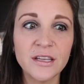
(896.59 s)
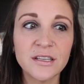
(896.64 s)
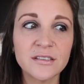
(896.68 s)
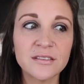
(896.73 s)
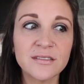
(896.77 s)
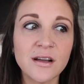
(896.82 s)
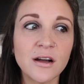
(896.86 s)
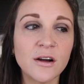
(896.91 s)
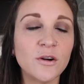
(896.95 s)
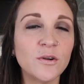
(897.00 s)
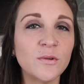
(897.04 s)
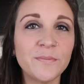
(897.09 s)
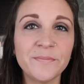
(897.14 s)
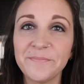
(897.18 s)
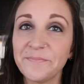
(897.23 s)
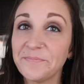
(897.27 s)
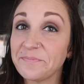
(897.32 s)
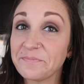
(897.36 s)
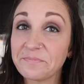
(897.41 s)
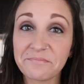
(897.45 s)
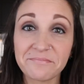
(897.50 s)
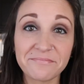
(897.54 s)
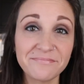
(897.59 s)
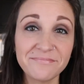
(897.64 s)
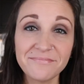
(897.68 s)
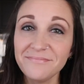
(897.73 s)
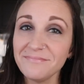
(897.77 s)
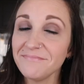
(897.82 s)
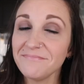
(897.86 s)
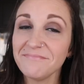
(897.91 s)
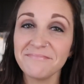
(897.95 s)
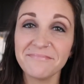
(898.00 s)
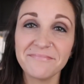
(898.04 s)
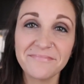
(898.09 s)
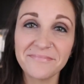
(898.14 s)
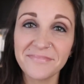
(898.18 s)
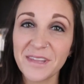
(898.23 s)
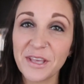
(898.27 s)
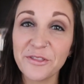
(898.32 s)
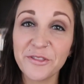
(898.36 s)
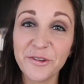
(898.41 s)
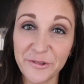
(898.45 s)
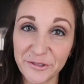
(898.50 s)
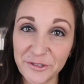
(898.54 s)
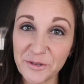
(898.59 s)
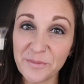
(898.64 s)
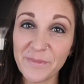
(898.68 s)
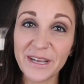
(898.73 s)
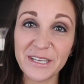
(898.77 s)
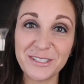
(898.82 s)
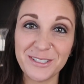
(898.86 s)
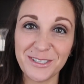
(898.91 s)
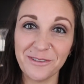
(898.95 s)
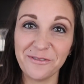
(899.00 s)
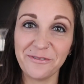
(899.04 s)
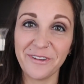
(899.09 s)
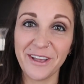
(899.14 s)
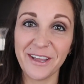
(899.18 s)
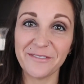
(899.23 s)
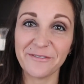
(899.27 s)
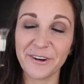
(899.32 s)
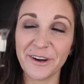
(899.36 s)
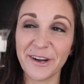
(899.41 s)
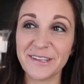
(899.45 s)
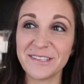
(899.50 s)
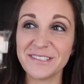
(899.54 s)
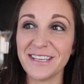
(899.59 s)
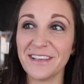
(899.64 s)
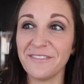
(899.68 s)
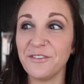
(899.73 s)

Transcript: So those are my two favorites.